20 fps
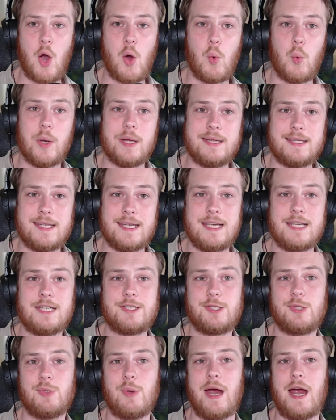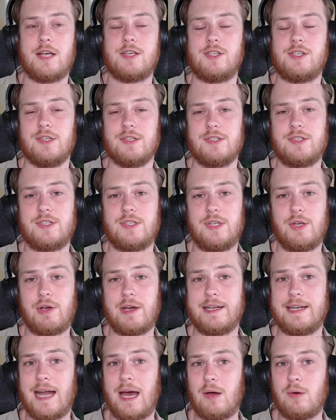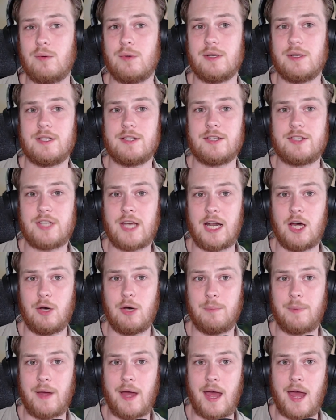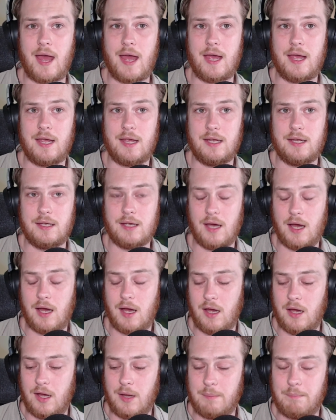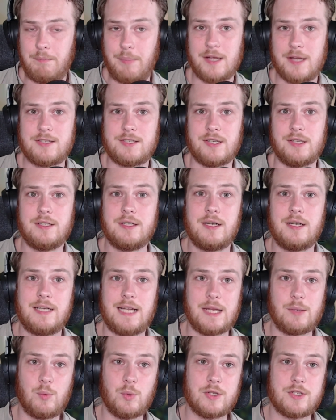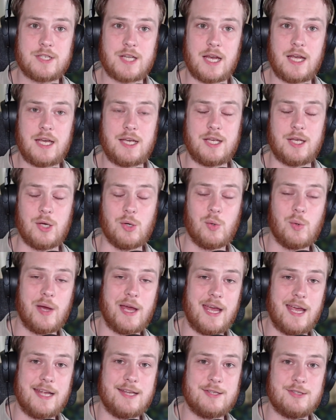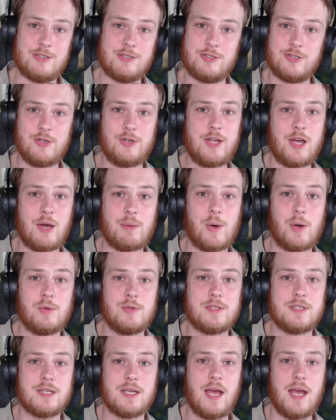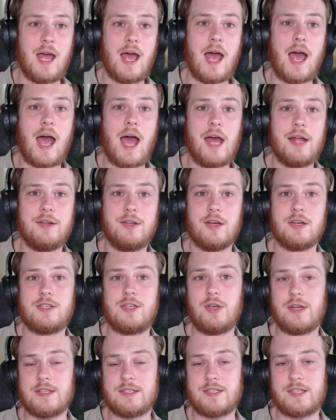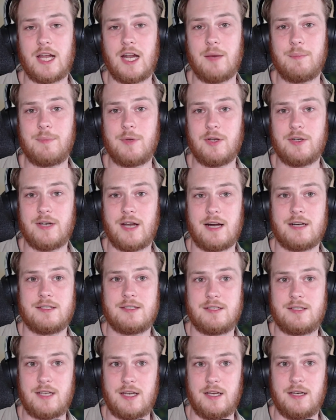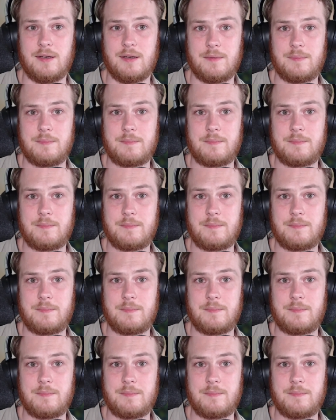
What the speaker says: With these 2 actions, you can now set up a button that will take you into Studio Mode, and thus you can set up your next scene.